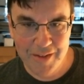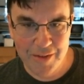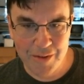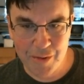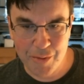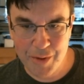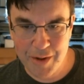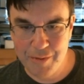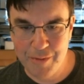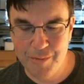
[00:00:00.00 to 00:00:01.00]
So we
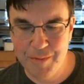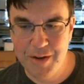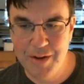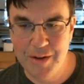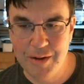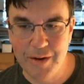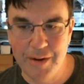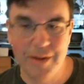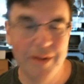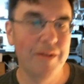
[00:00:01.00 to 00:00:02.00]
have a teeny
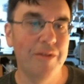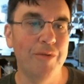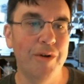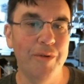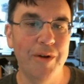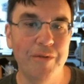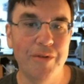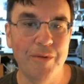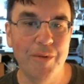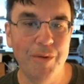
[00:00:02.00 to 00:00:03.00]
tiny square wave.
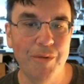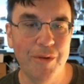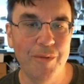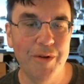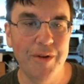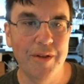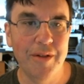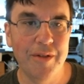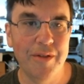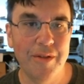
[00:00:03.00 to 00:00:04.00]
So what we really want
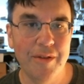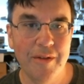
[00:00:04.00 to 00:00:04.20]
is